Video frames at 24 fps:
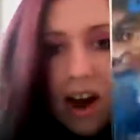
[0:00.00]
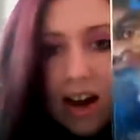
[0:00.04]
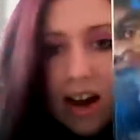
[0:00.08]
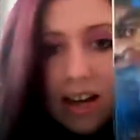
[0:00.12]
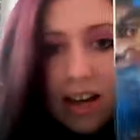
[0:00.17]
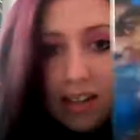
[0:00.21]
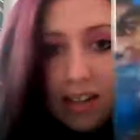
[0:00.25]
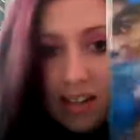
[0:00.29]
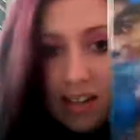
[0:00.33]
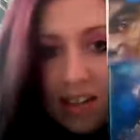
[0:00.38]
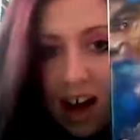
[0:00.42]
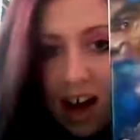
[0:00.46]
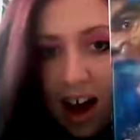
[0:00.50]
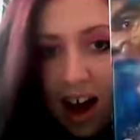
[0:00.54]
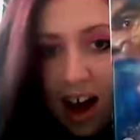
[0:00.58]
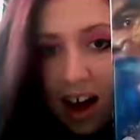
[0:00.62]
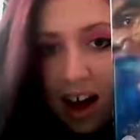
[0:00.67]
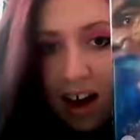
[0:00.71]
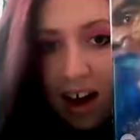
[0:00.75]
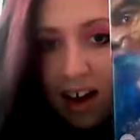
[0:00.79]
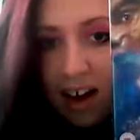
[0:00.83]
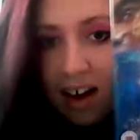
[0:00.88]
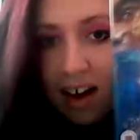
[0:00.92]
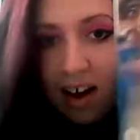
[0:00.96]
it's
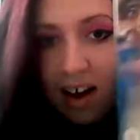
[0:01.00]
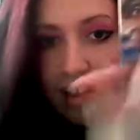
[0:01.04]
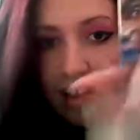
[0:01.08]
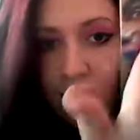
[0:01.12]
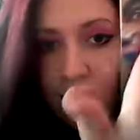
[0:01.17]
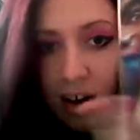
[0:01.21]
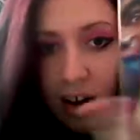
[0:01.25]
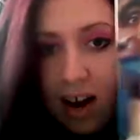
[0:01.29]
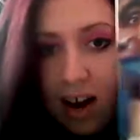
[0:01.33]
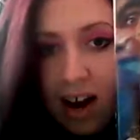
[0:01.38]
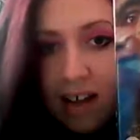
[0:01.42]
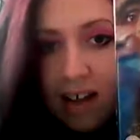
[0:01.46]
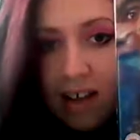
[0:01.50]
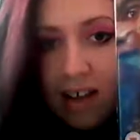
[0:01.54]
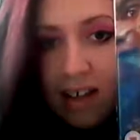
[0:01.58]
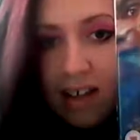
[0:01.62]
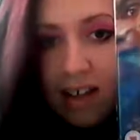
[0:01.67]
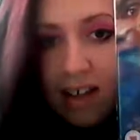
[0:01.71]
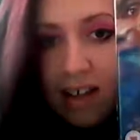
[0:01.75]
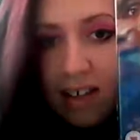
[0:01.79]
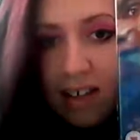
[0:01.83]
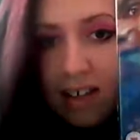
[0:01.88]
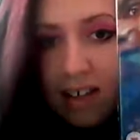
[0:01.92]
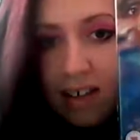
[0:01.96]
that right, and
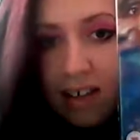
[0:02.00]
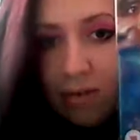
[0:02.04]
then this